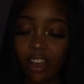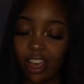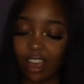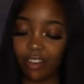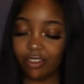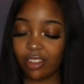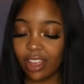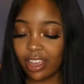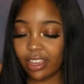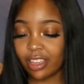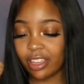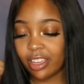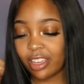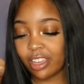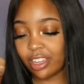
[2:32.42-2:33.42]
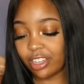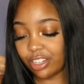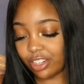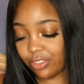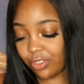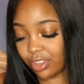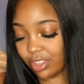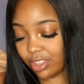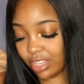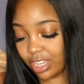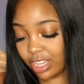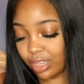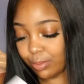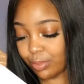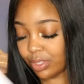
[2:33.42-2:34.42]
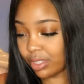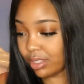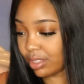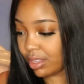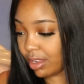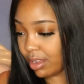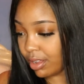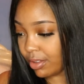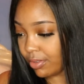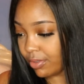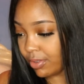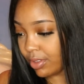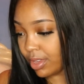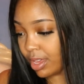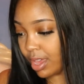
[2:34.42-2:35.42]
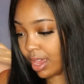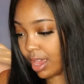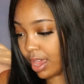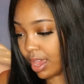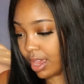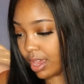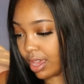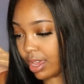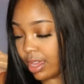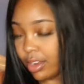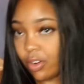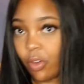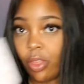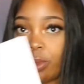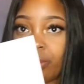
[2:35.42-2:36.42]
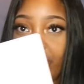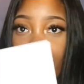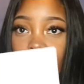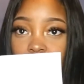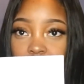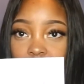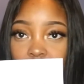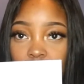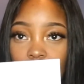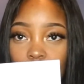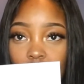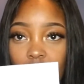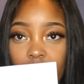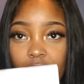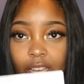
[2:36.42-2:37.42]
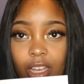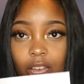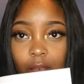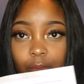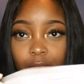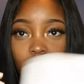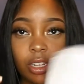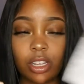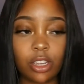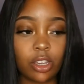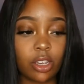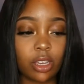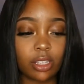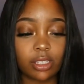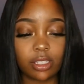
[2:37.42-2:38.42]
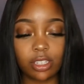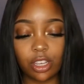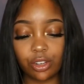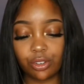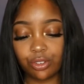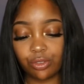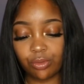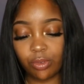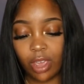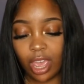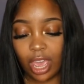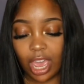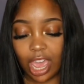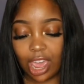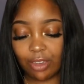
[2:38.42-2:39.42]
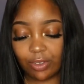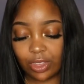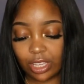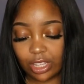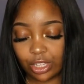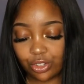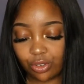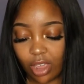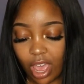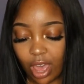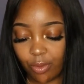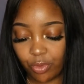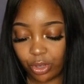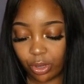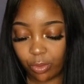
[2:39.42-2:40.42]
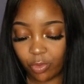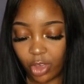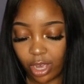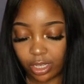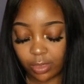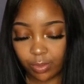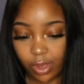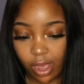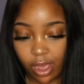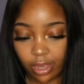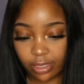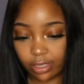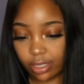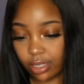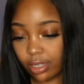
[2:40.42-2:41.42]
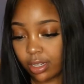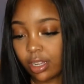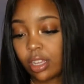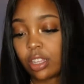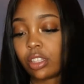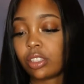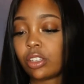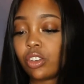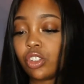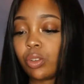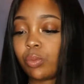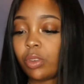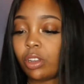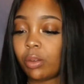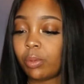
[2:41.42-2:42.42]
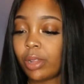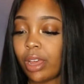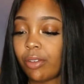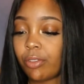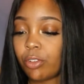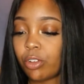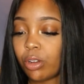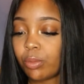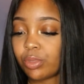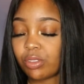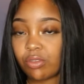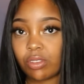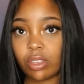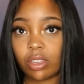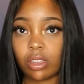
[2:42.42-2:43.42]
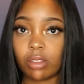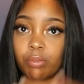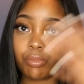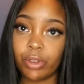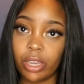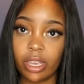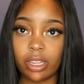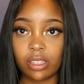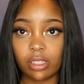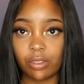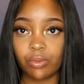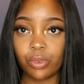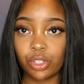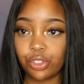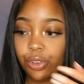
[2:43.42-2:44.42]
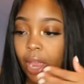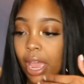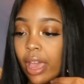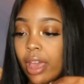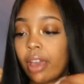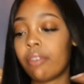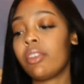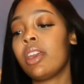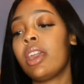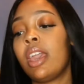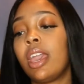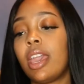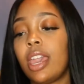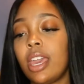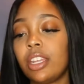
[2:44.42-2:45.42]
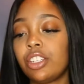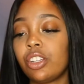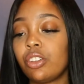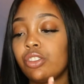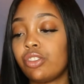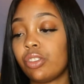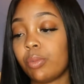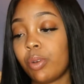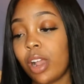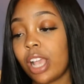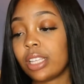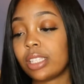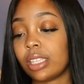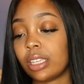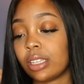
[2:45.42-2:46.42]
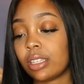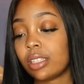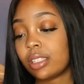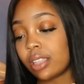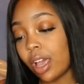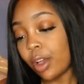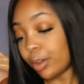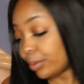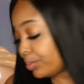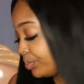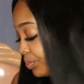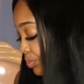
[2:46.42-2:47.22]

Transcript: have like different themes and stuff, and on the back of this card that comes in here, it tells you everything that you have in your Voxbox and the social media platforms of the brands of what you have, and it shows you the pricing. So